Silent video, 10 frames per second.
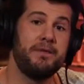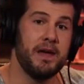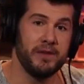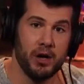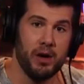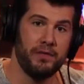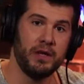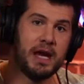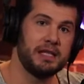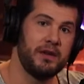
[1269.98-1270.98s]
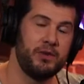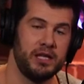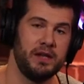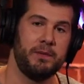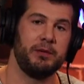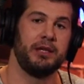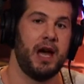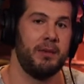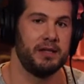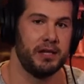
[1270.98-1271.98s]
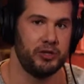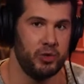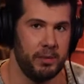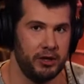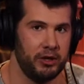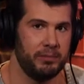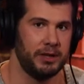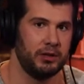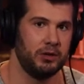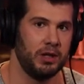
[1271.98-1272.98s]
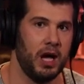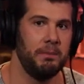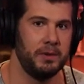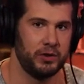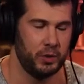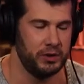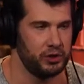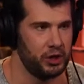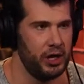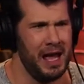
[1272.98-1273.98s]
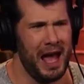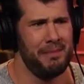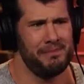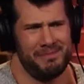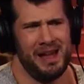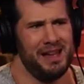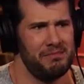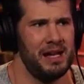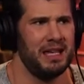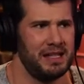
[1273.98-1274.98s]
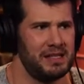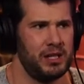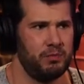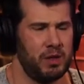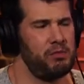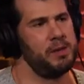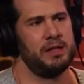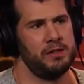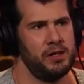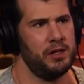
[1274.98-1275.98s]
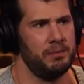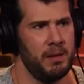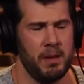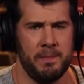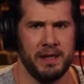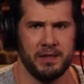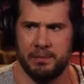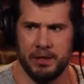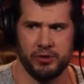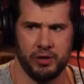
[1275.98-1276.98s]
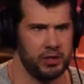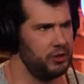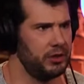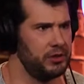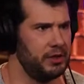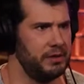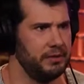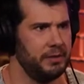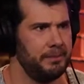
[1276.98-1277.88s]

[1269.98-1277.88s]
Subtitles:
if we see enough people in the comment section who want me to do the political compass quiz, sure. My guess is I'll probably be considered a basic bitch traditional conservative.